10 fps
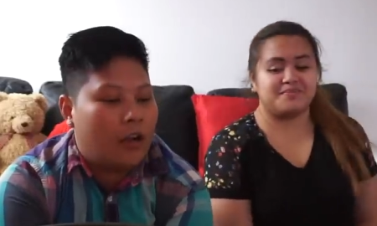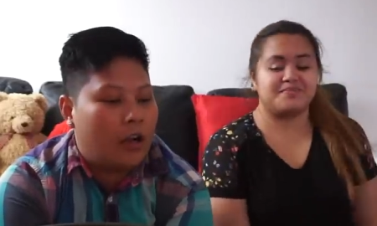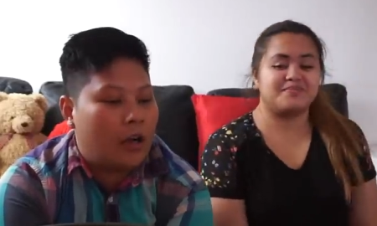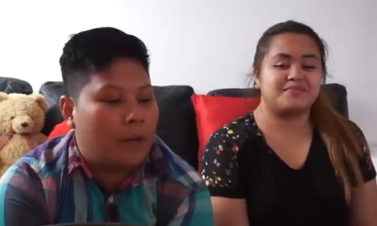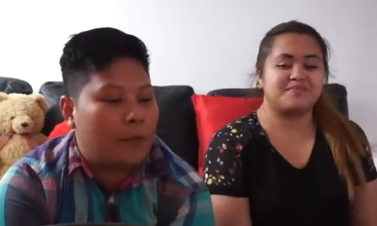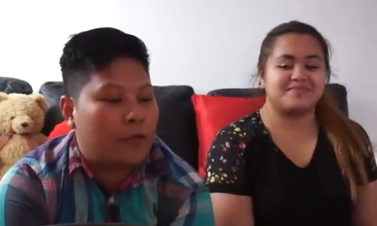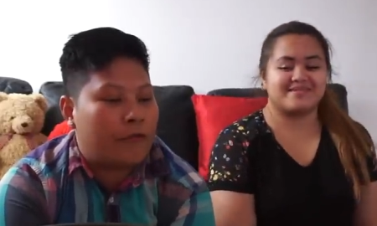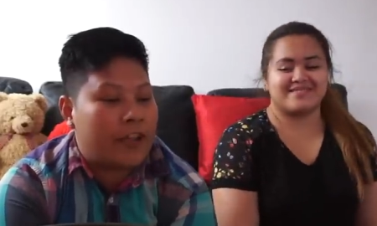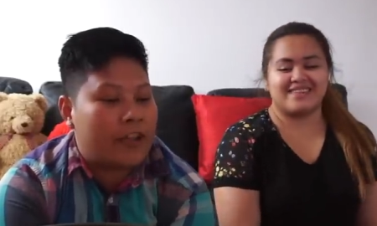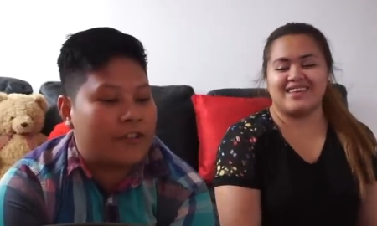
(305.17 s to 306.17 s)
Speaker 1: um,
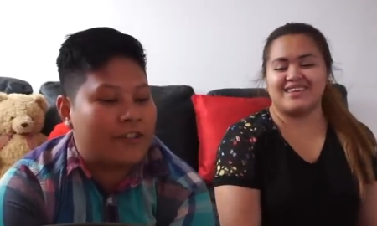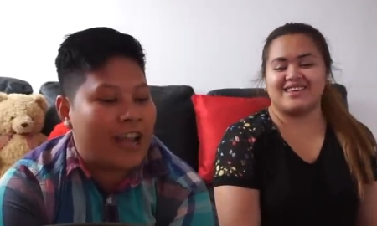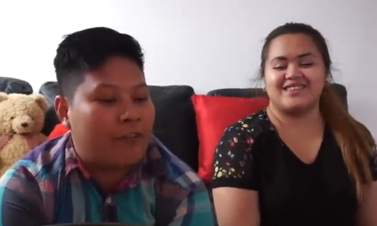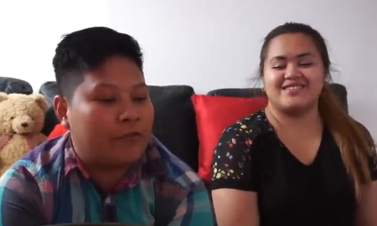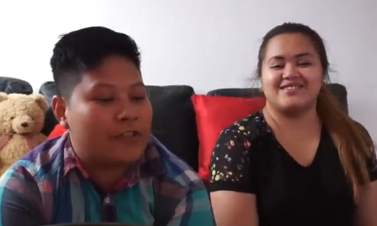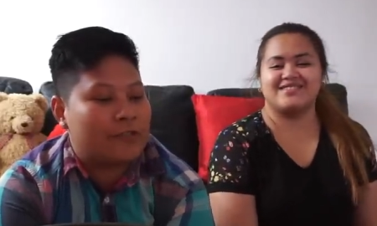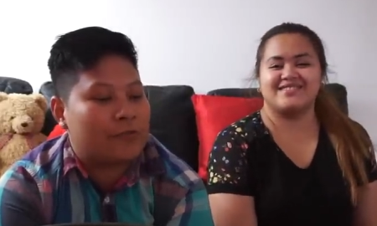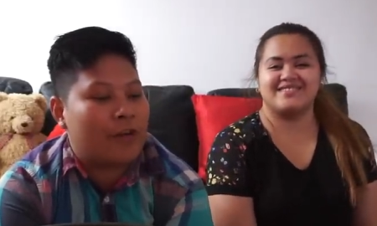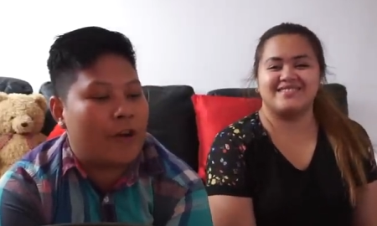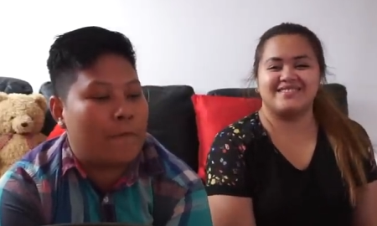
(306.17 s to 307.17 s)
we're thinking to have this
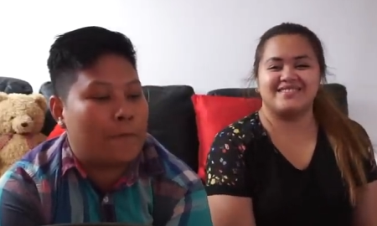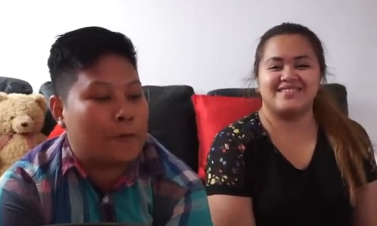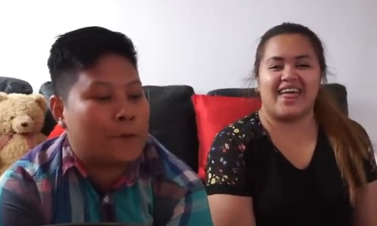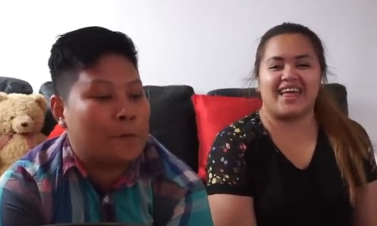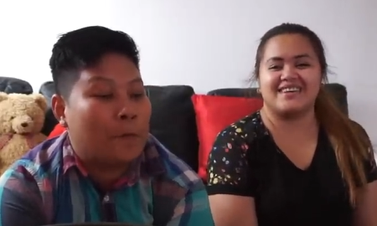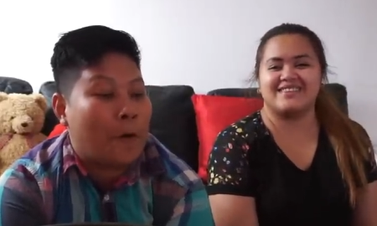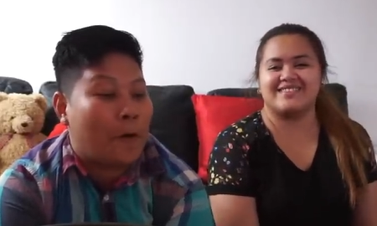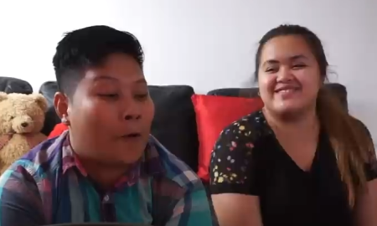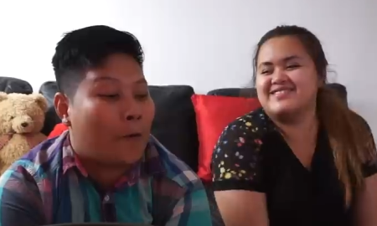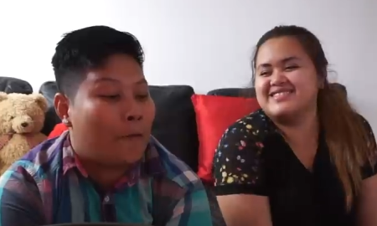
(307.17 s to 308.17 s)
as well for
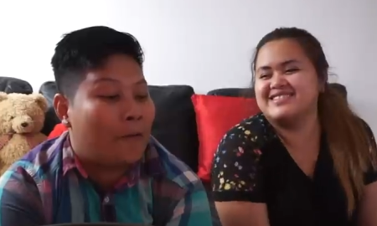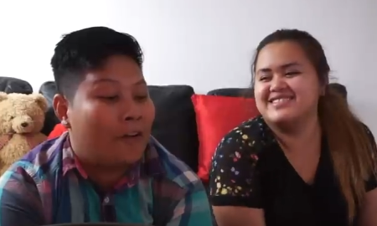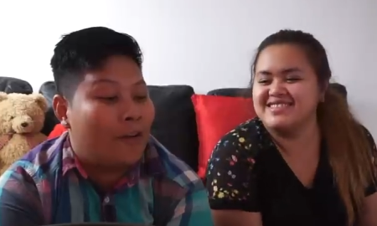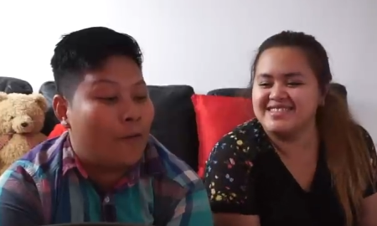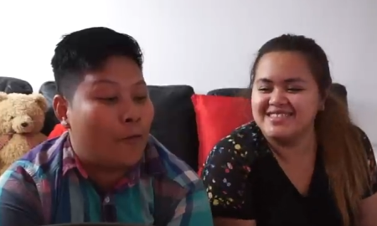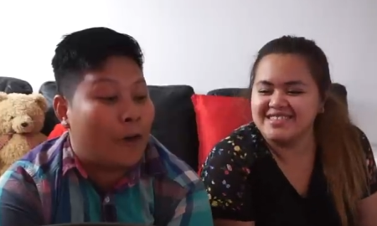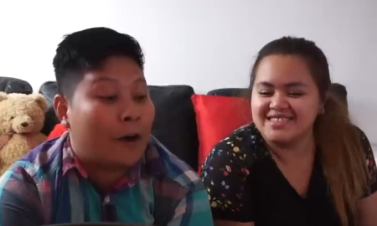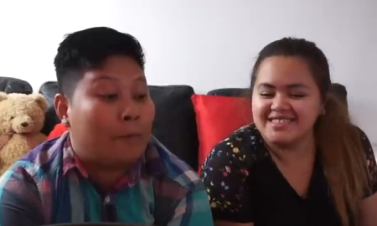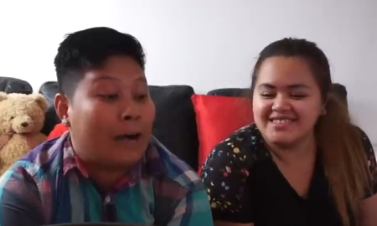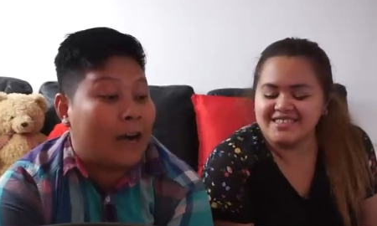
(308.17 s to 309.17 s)
tomorrow
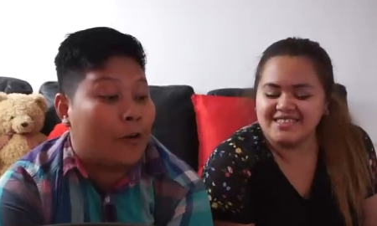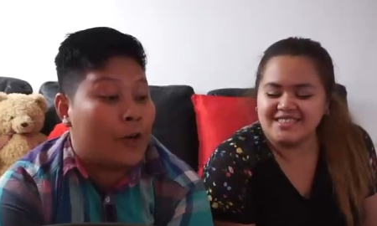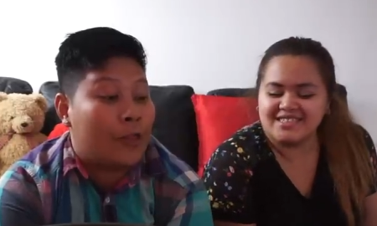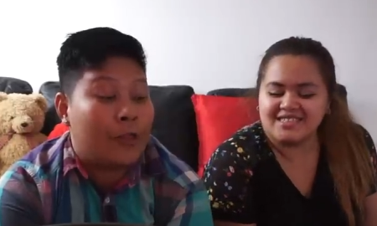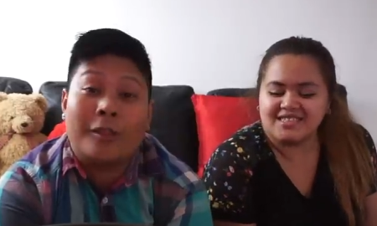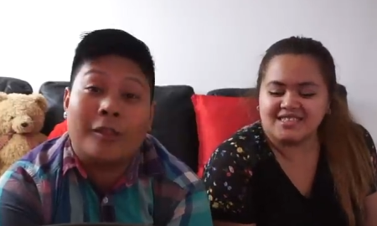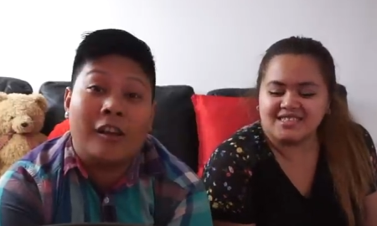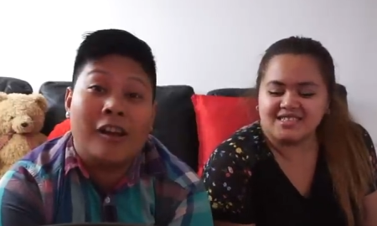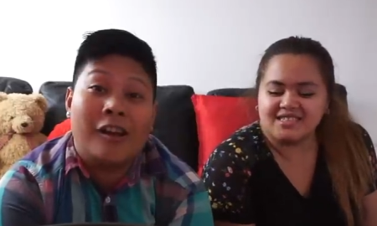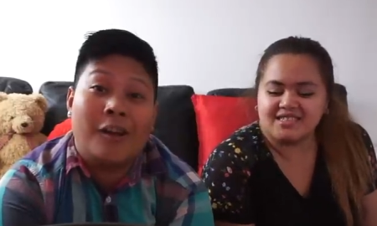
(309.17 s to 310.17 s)
or baon
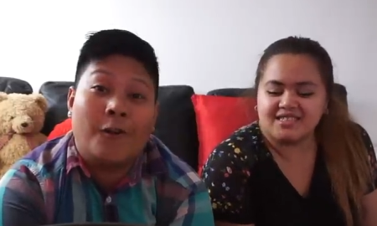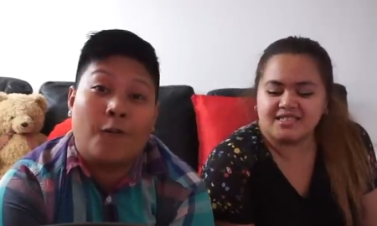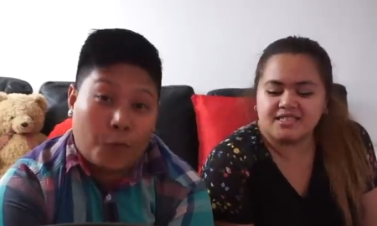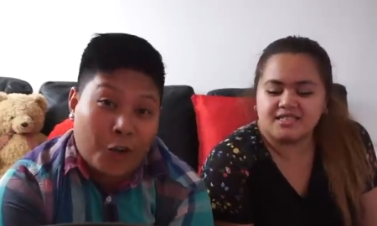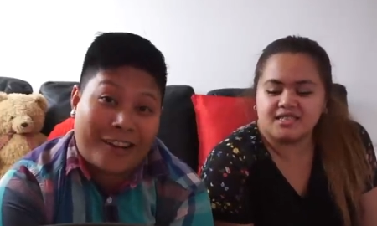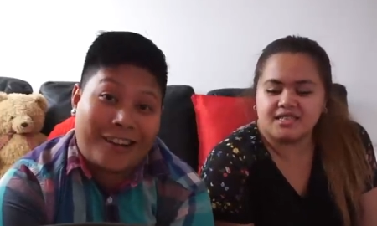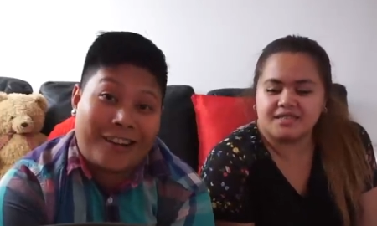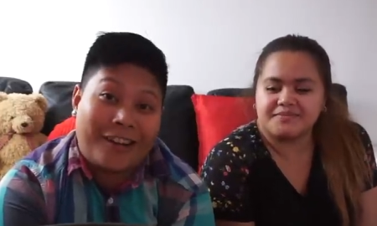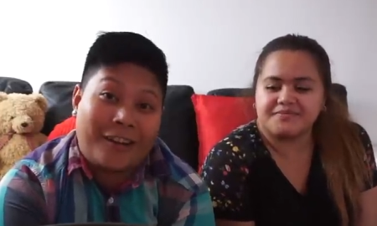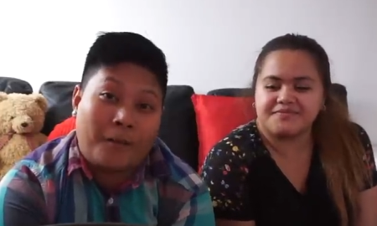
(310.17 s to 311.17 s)
for work
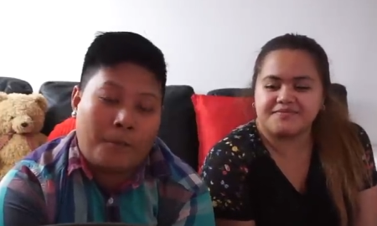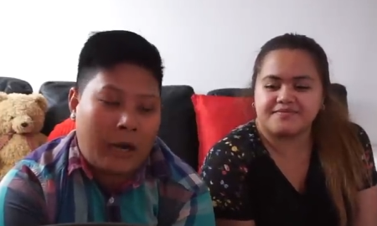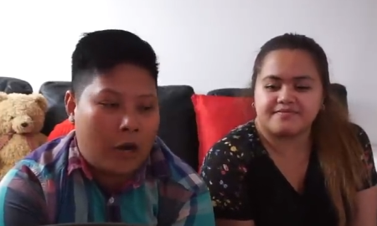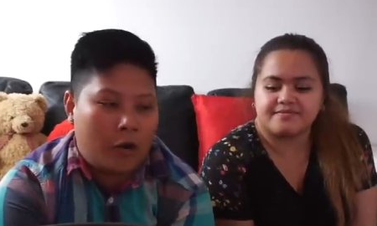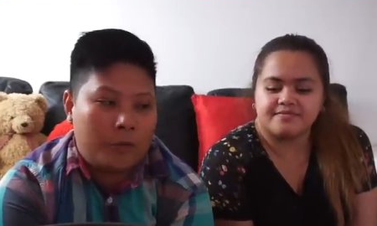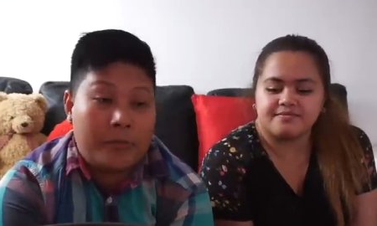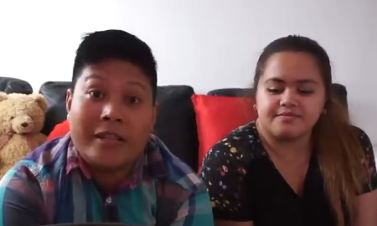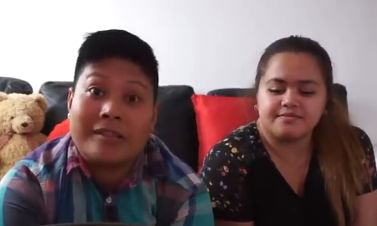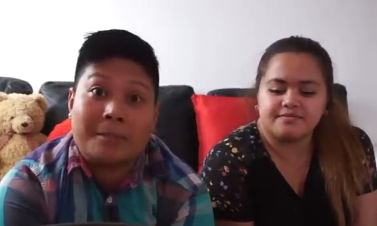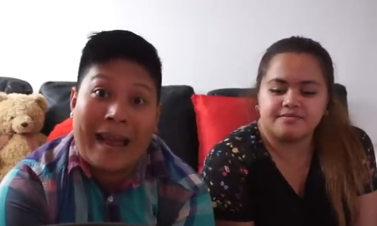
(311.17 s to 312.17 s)
baon
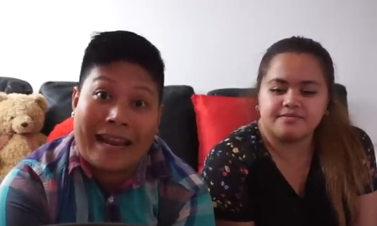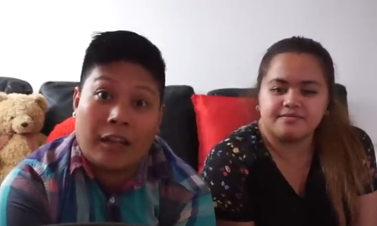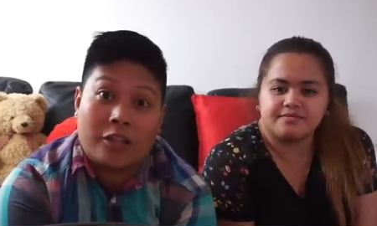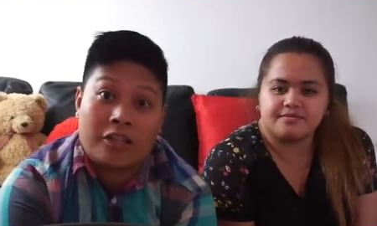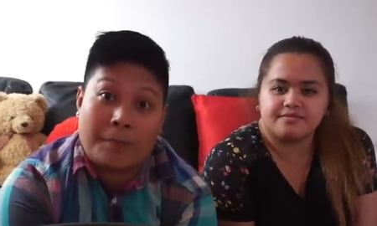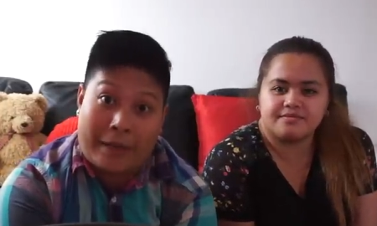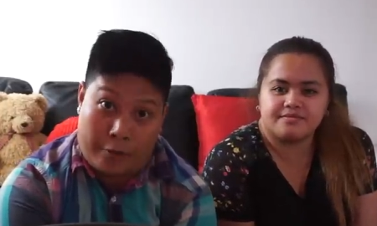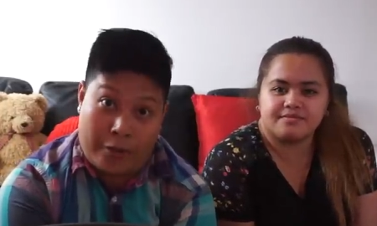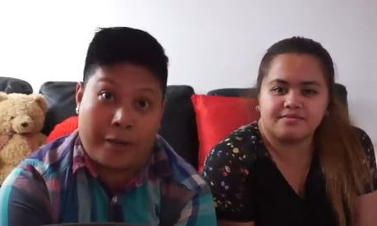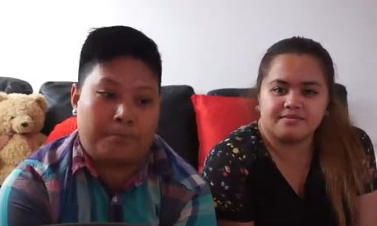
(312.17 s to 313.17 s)
means packed lunch by
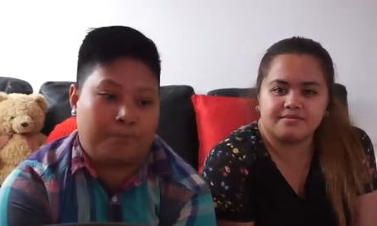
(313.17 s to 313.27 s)
the way